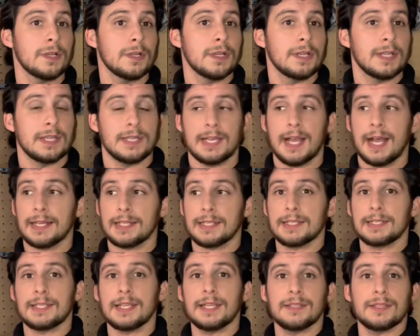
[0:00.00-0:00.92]
Not to
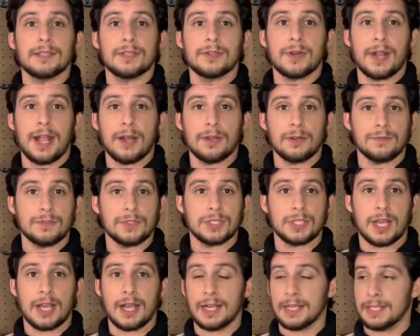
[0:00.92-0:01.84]
say that they're out of
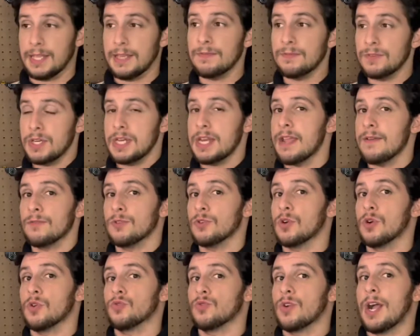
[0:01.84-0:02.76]
stock. They've never
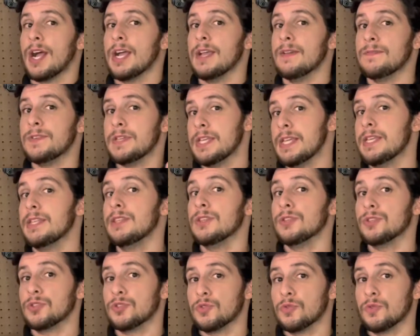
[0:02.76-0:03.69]
arrived in the
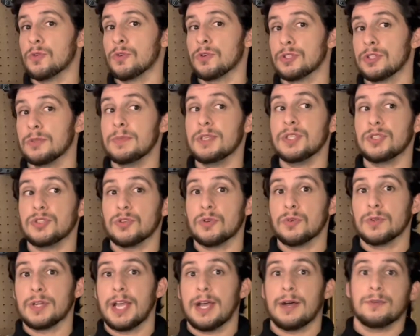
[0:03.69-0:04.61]
store to be sold
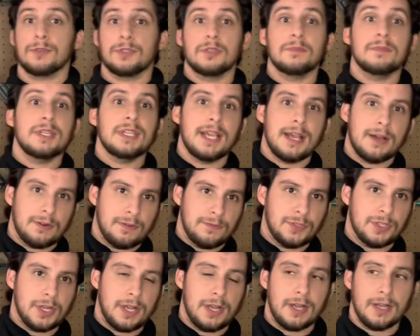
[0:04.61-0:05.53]
out, to be out of
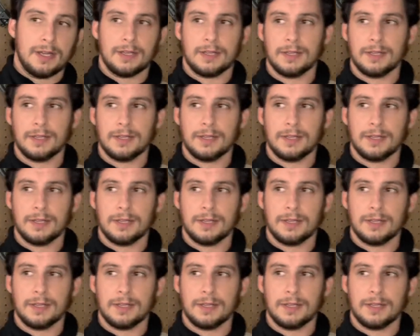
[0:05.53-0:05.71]
stock.